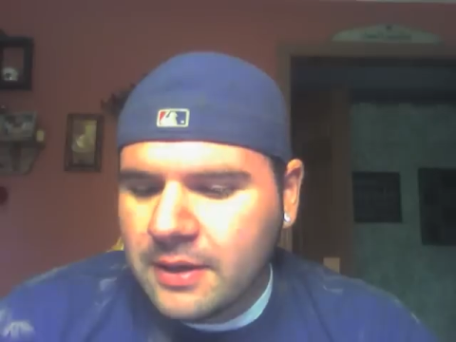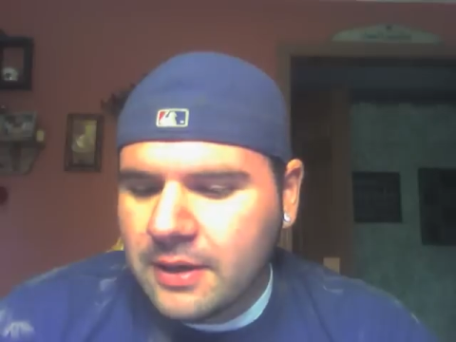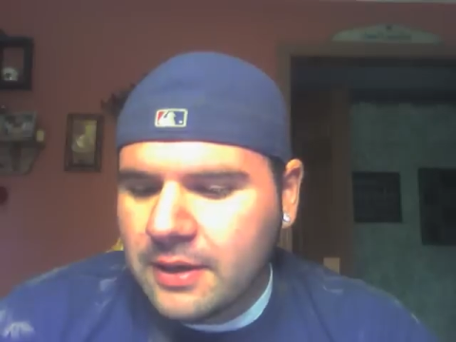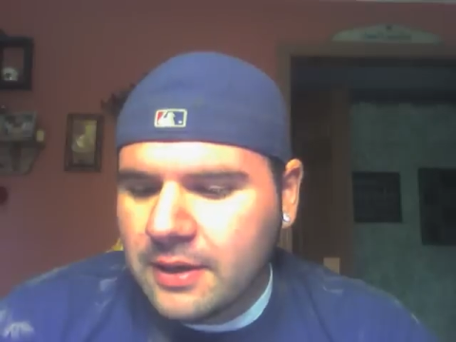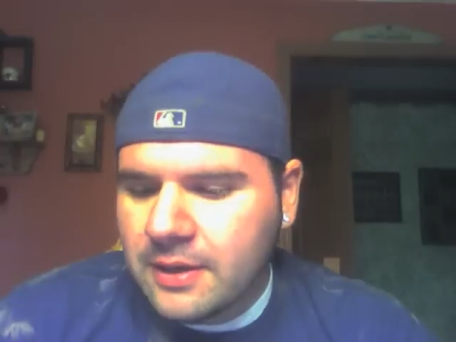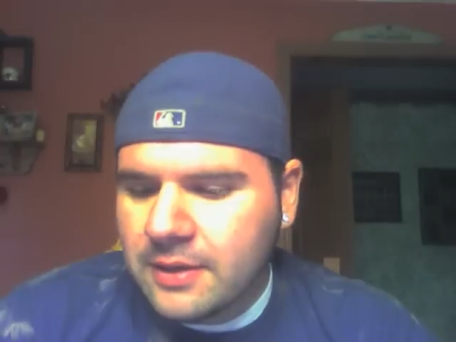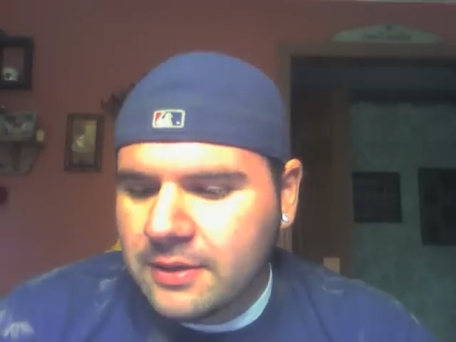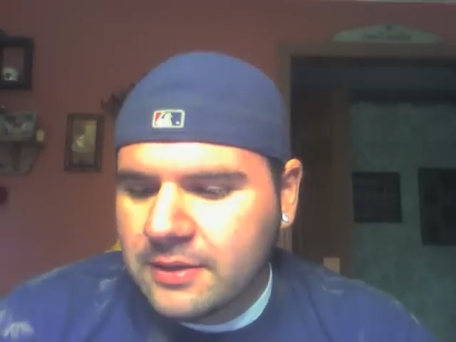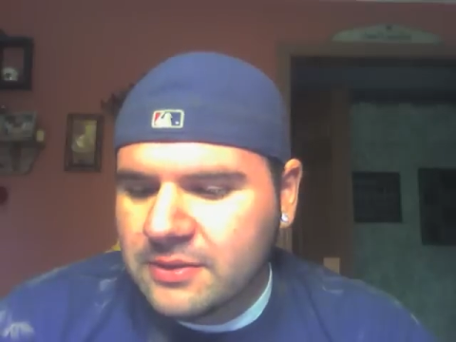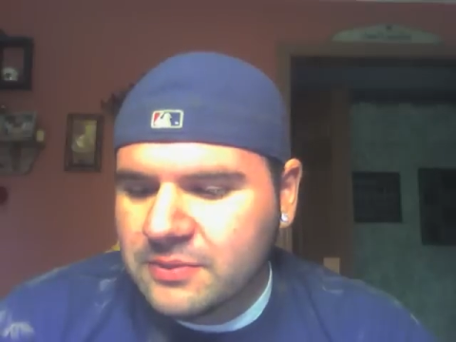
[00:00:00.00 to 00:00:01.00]

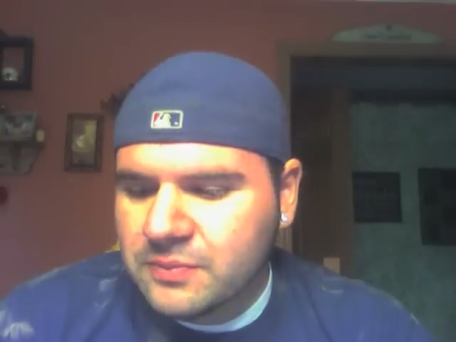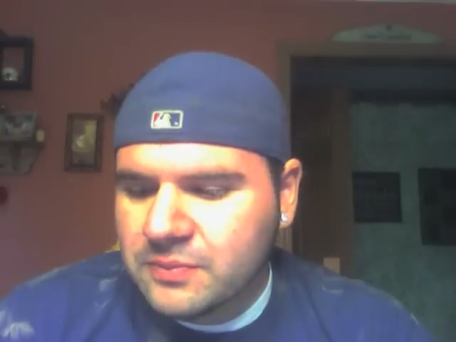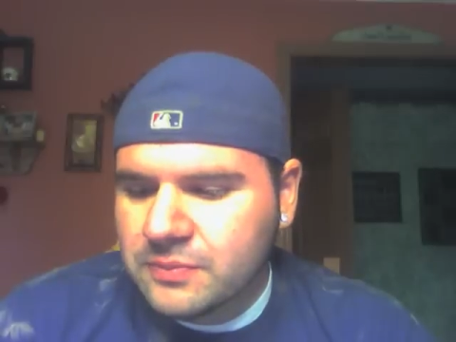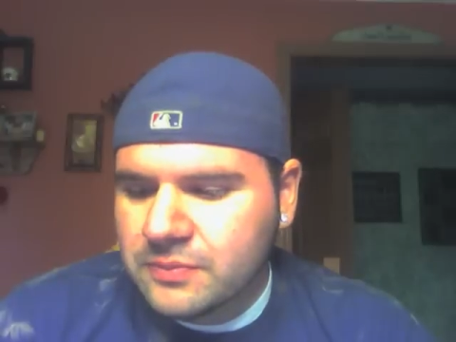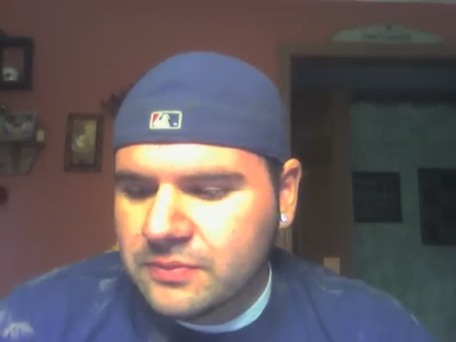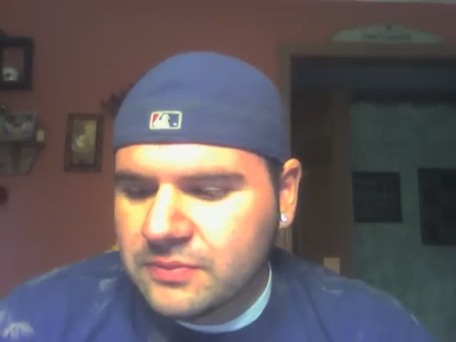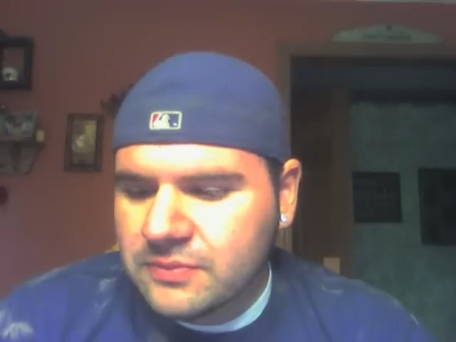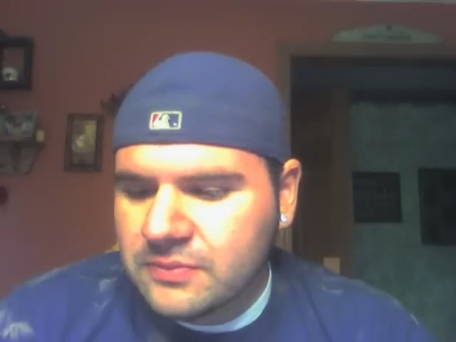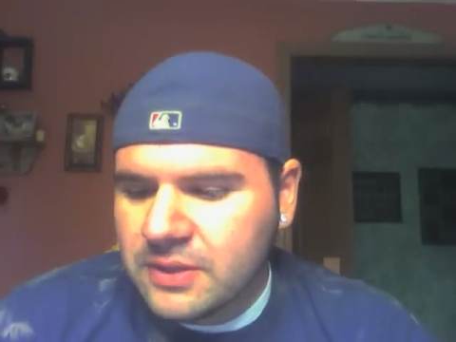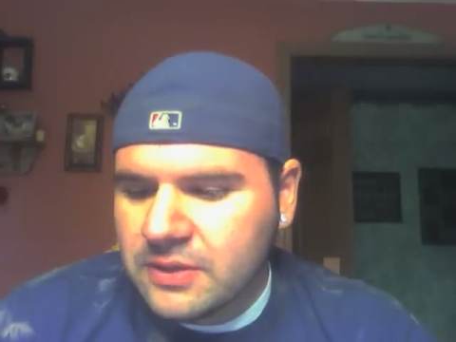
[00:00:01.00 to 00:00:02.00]
Um,
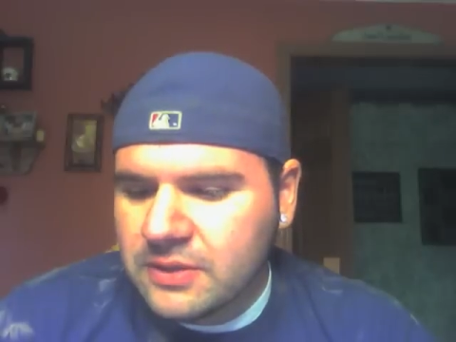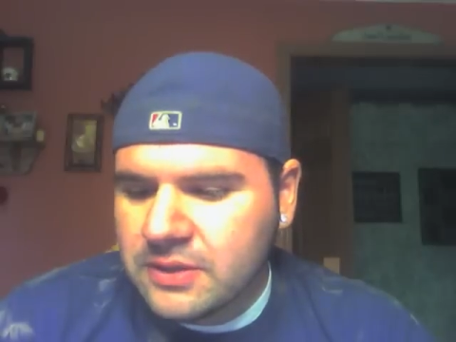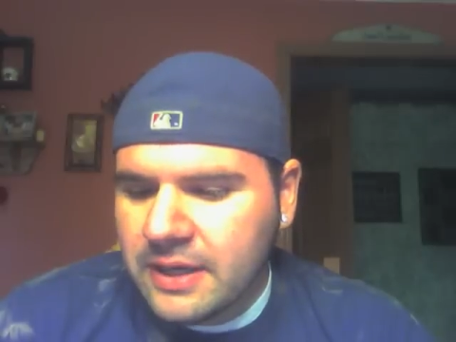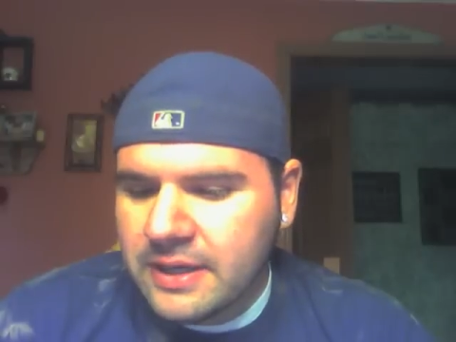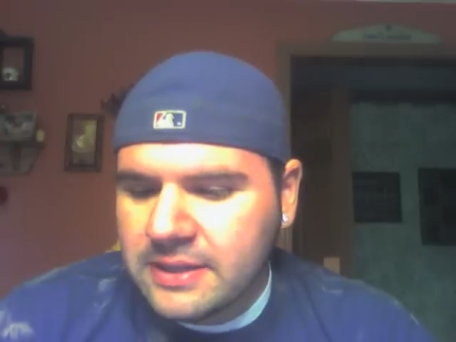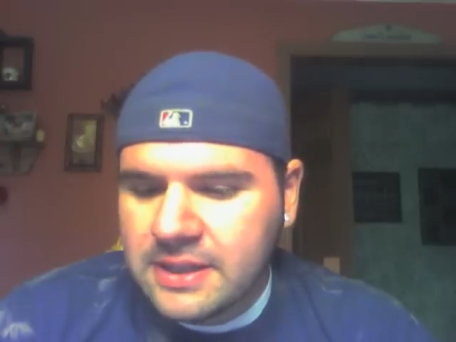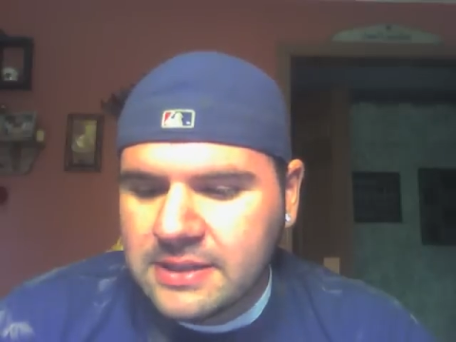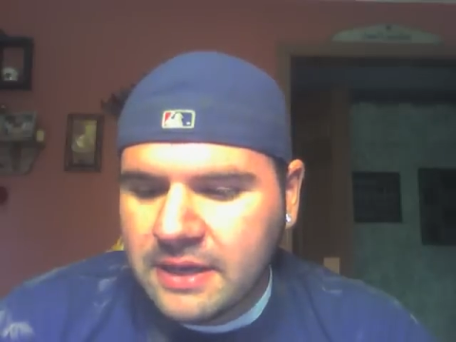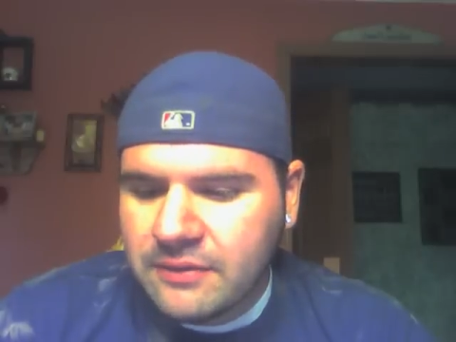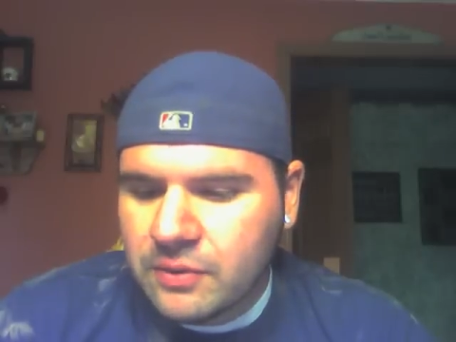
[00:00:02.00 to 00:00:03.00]
I guess
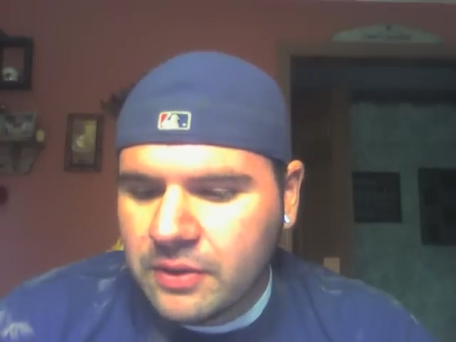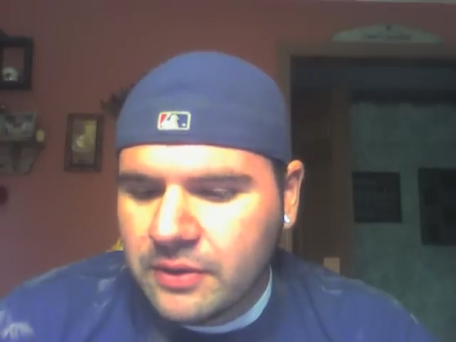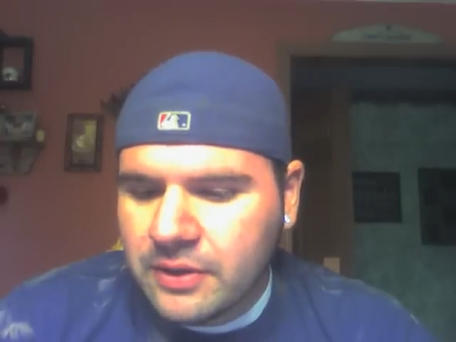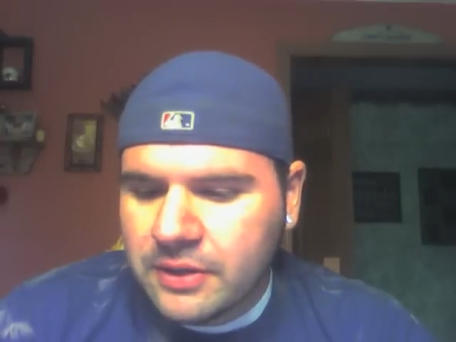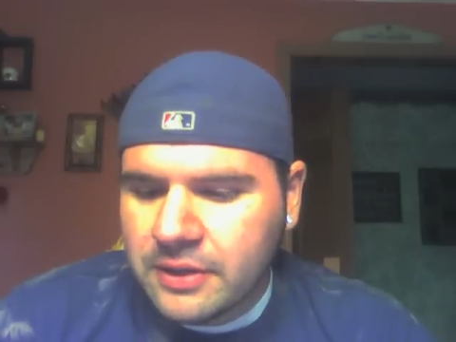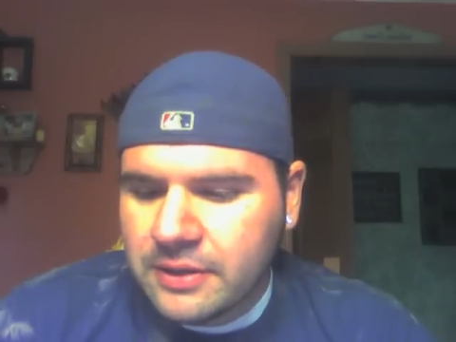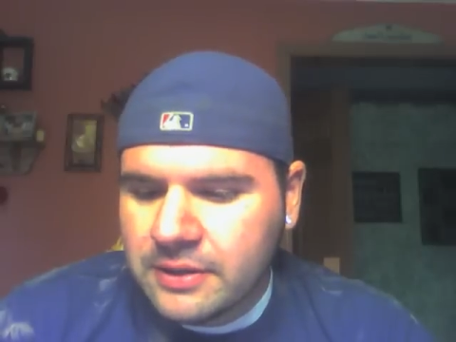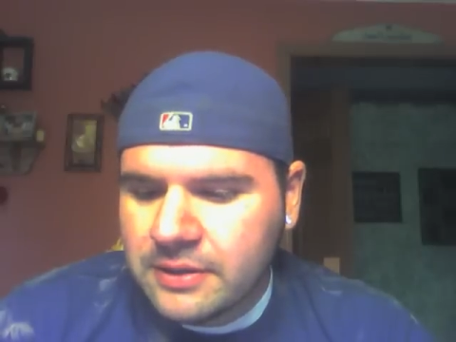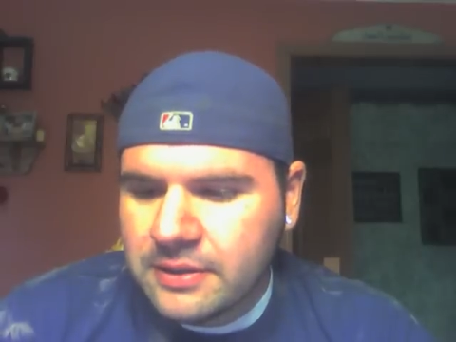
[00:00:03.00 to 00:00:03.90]
that's everyone, really.